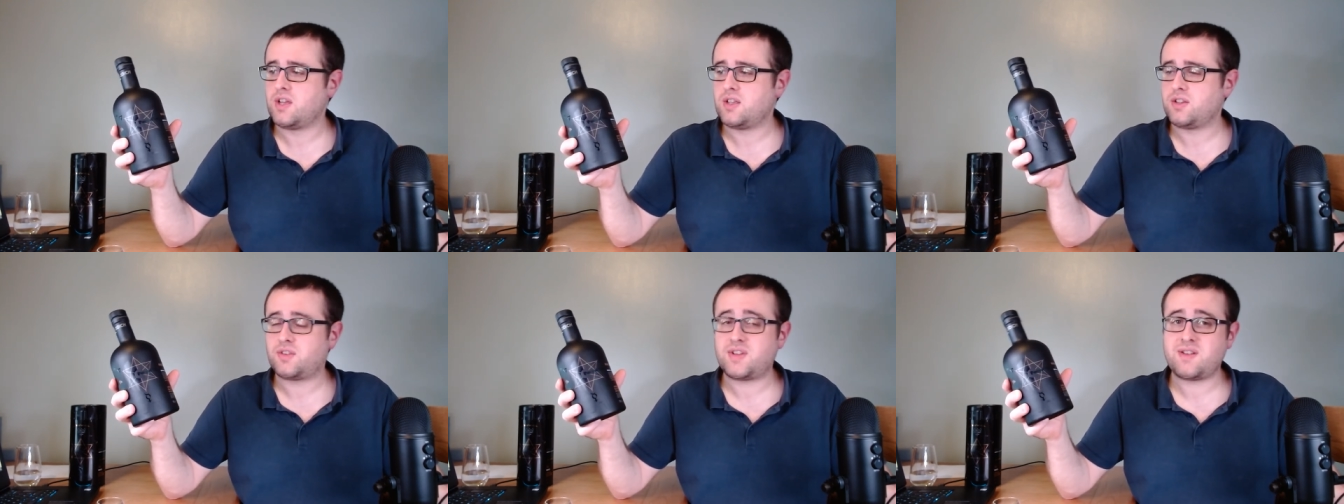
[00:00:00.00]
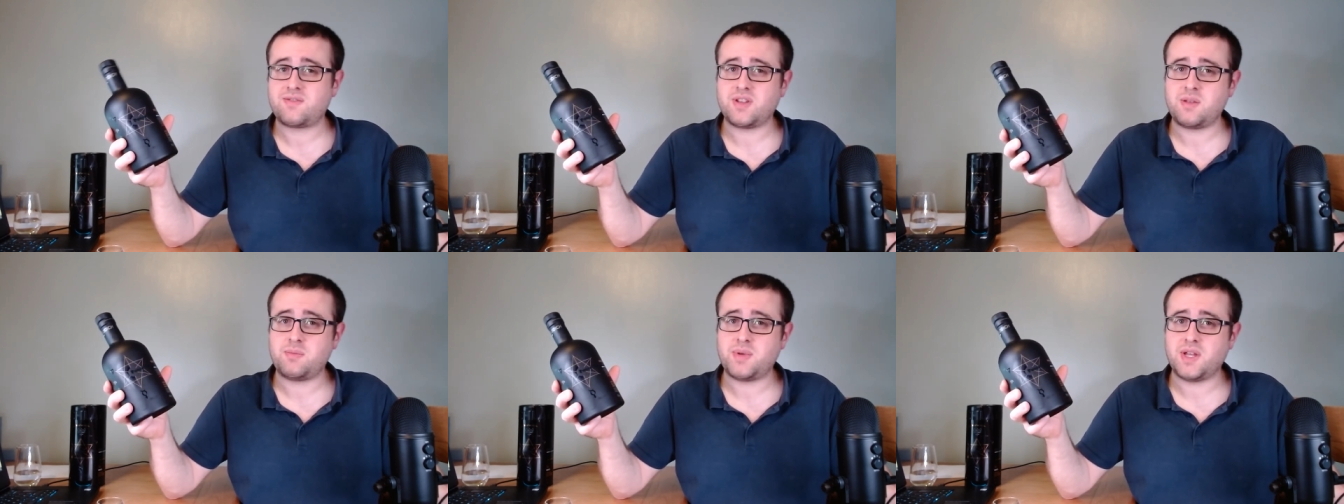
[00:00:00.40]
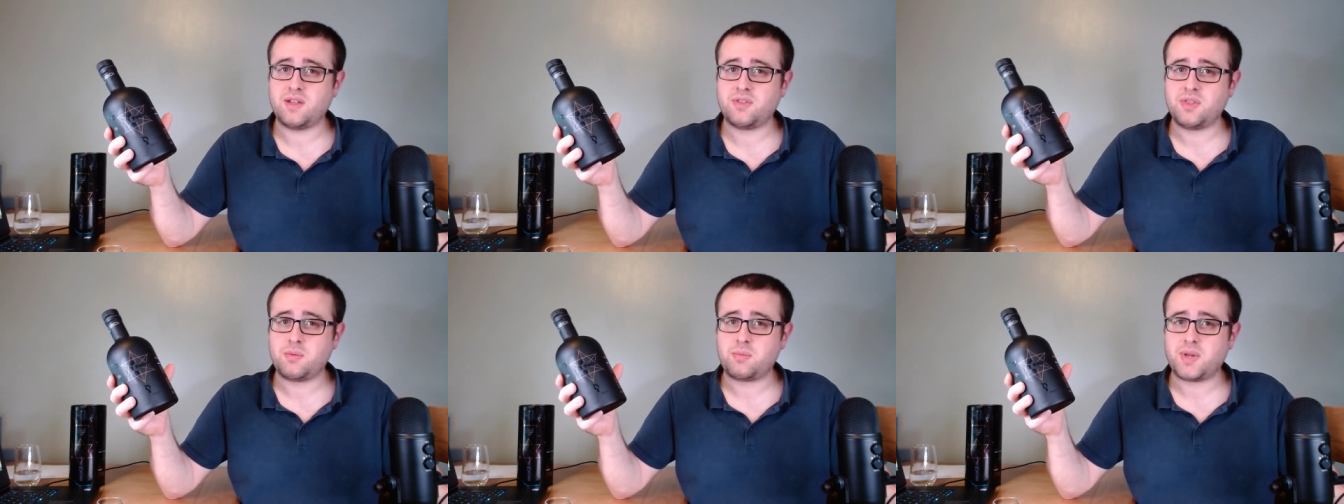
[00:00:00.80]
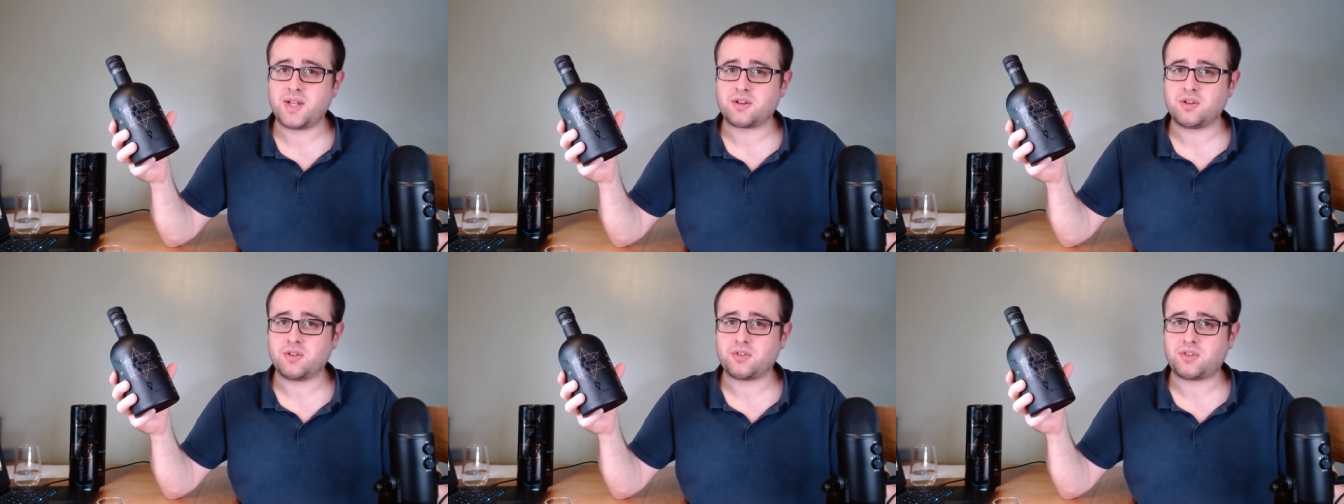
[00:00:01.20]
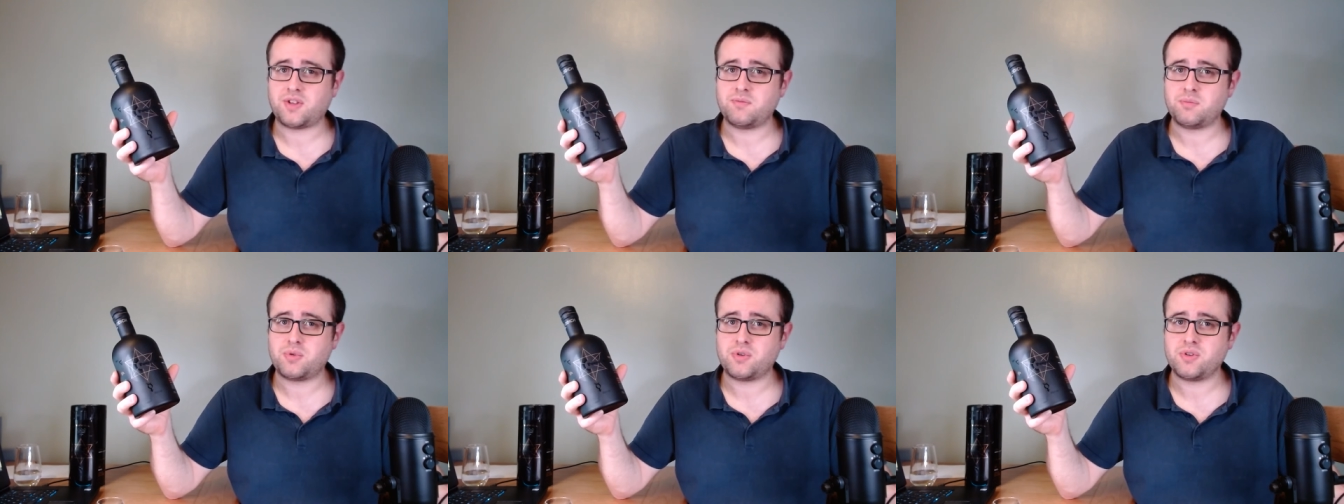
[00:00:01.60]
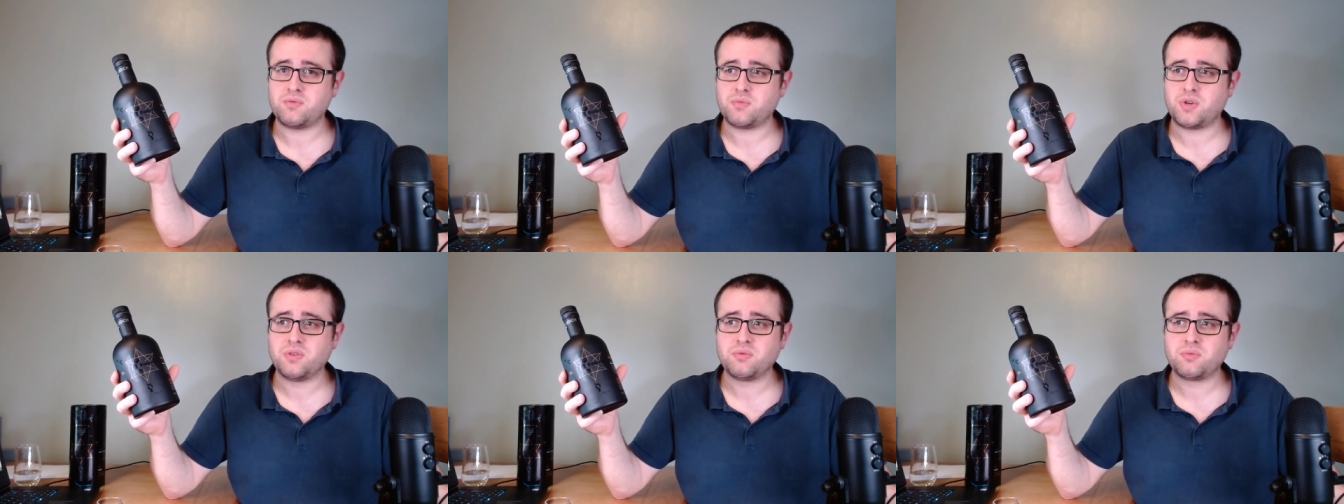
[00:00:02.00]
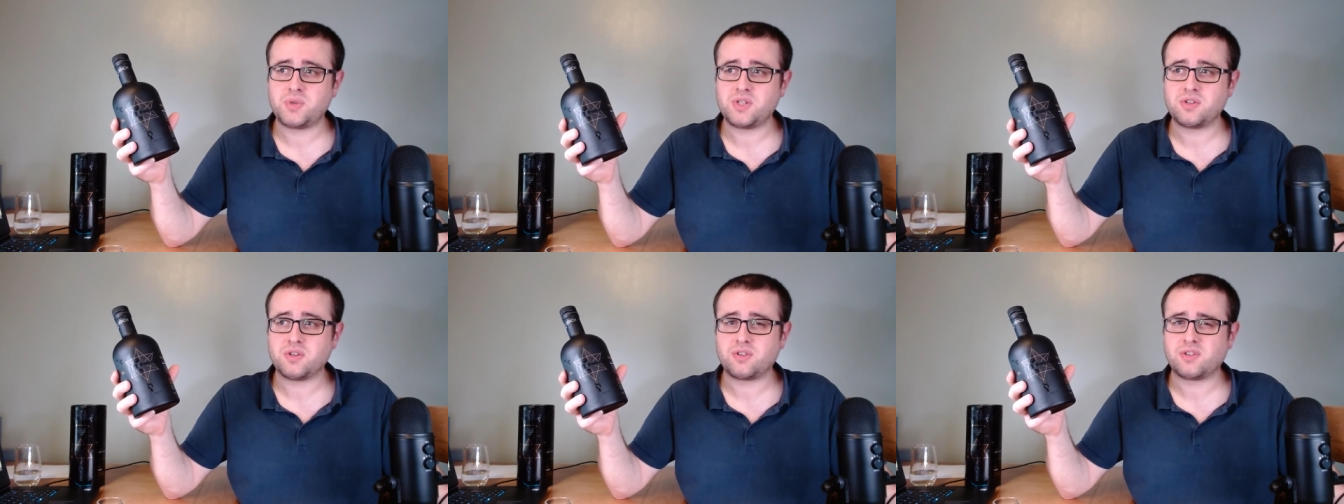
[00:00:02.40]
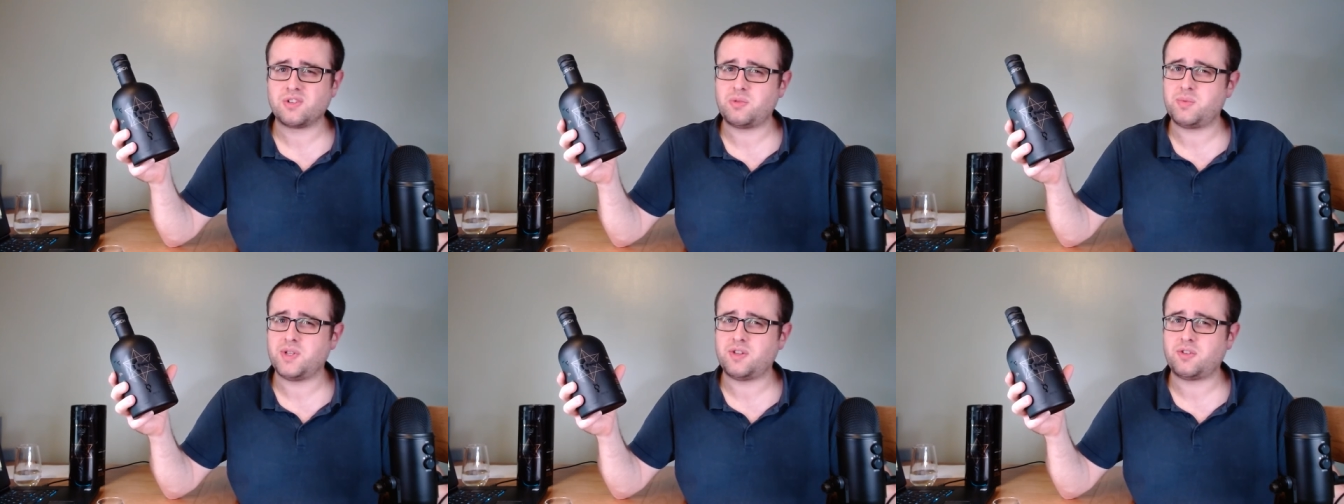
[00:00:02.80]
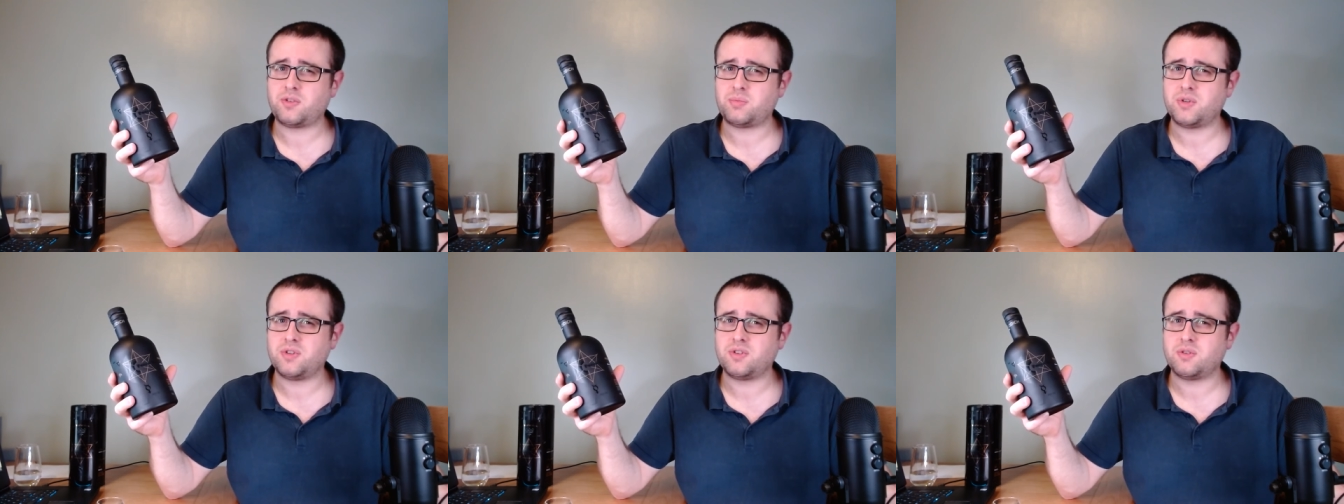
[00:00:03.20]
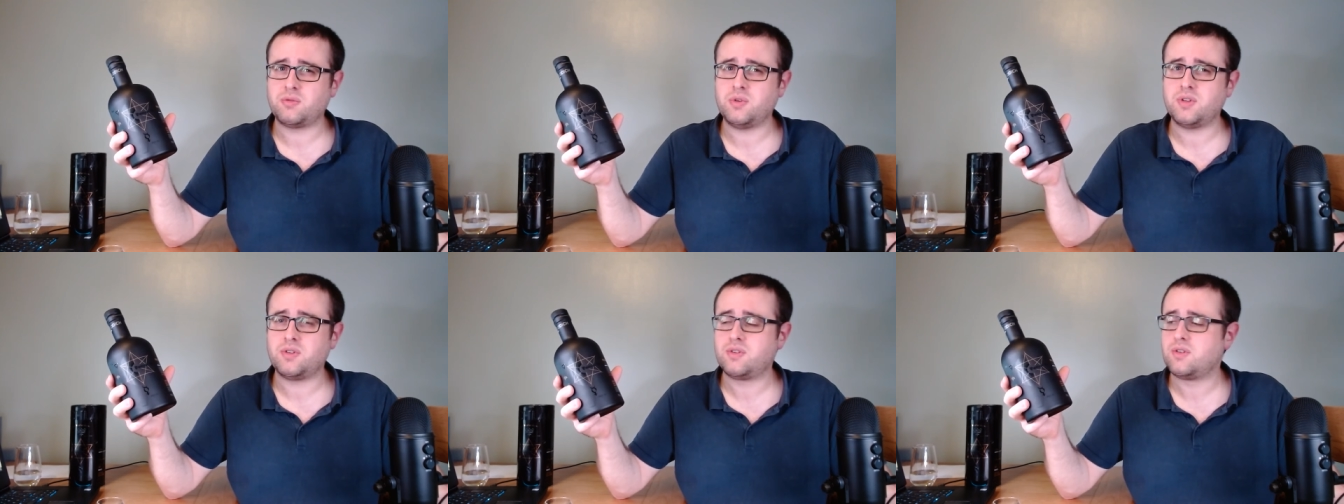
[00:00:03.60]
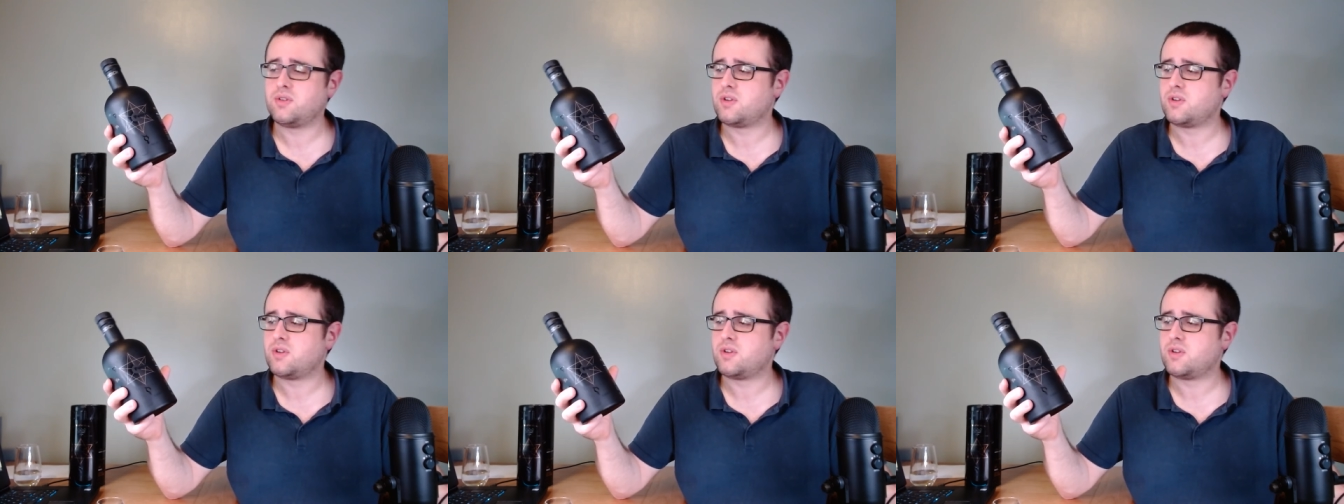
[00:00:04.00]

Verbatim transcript: It's definitely better than the Black Art 7.1, which I was a little bit disappointed with.